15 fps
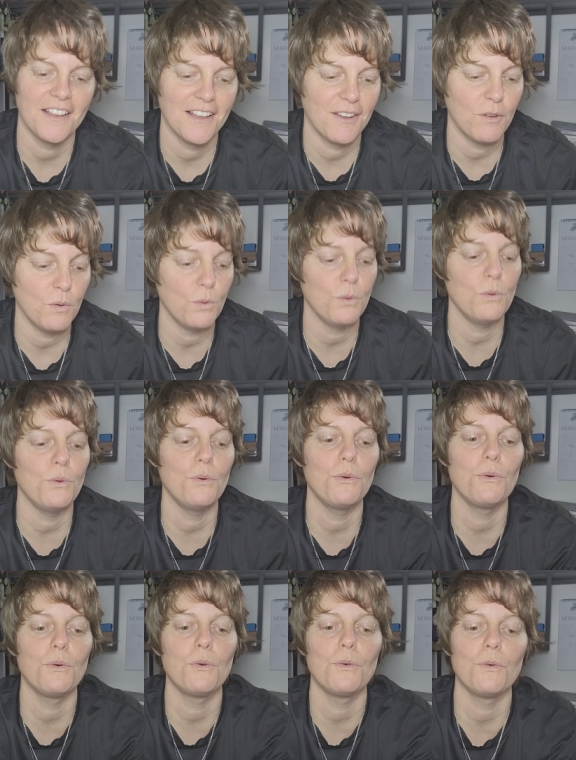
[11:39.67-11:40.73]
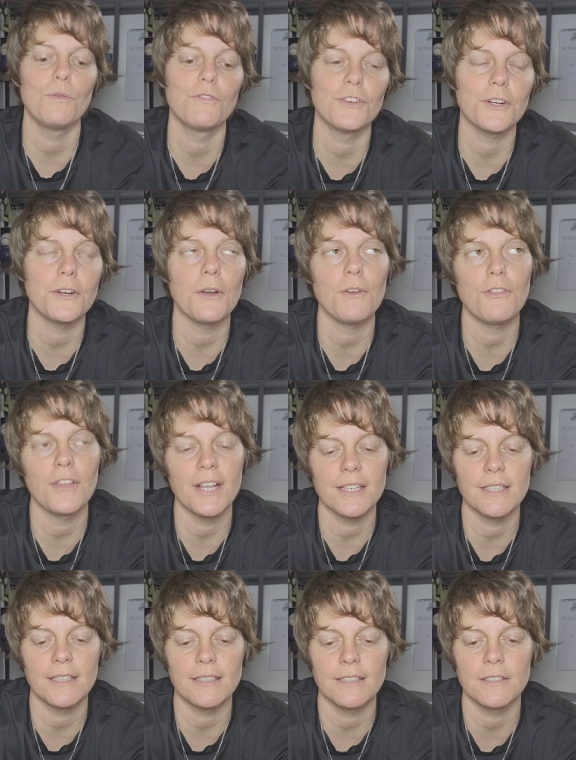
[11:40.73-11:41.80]
Ooh, Virgo thinks
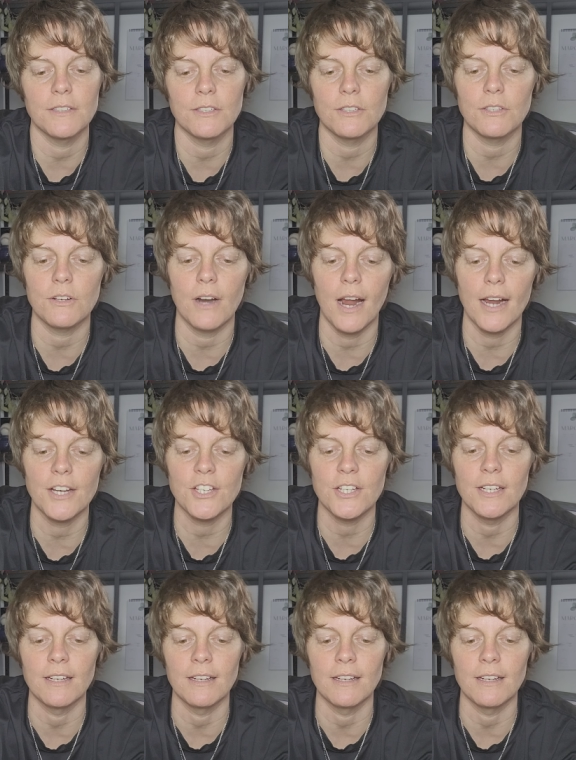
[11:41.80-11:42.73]
it's a distraction.